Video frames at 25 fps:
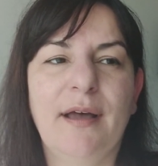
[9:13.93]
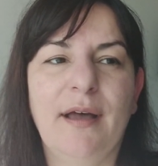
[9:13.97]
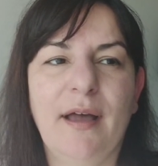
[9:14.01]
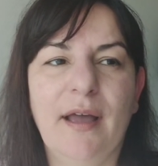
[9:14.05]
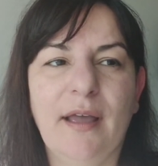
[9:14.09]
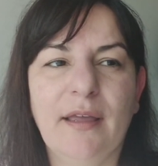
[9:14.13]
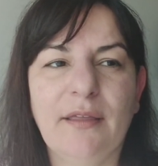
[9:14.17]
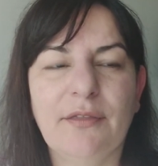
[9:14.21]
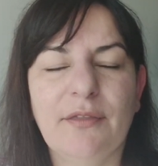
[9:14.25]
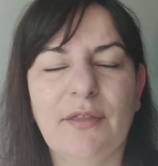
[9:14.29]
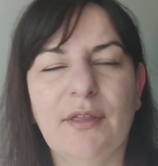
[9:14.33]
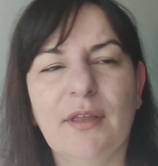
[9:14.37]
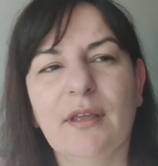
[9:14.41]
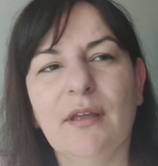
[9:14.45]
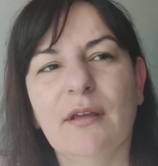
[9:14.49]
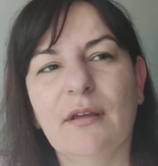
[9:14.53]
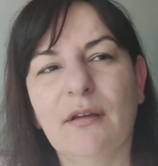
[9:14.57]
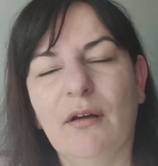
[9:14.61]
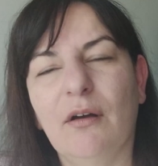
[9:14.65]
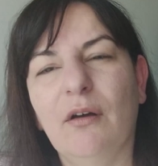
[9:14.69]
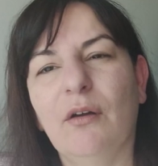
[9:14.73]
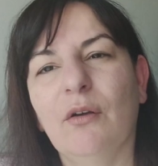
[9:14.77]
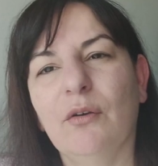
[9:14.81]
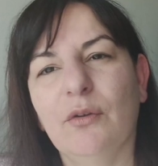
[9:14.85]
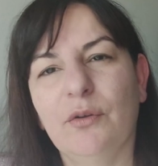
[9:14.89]
I think
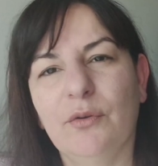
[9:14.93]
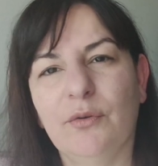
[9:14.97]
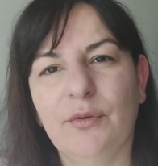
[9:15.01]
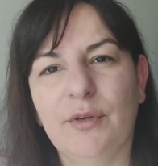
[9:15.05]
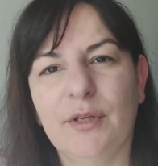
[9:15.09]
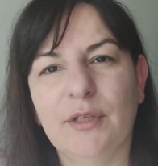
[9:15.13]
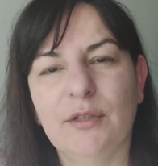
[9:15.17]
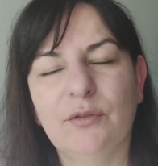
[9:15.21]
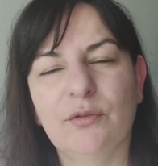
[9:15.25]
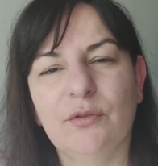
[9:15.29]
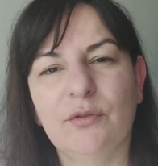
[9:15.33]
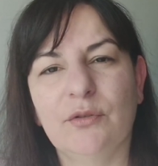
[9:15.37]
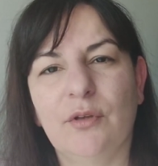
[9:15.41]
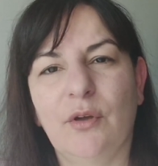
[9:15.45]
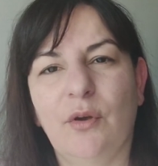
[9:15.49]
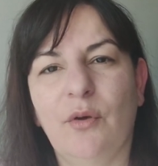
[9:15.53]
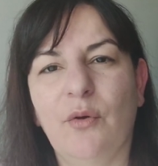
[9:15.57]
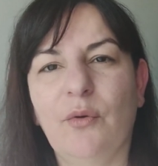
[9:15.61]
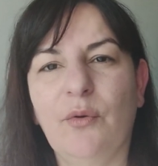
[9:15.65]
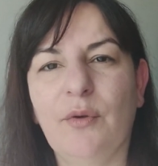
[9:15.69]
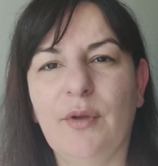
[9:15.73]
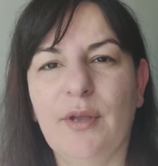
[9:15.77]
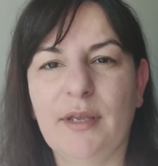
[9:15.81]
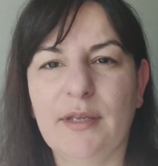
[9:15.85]
all you need to know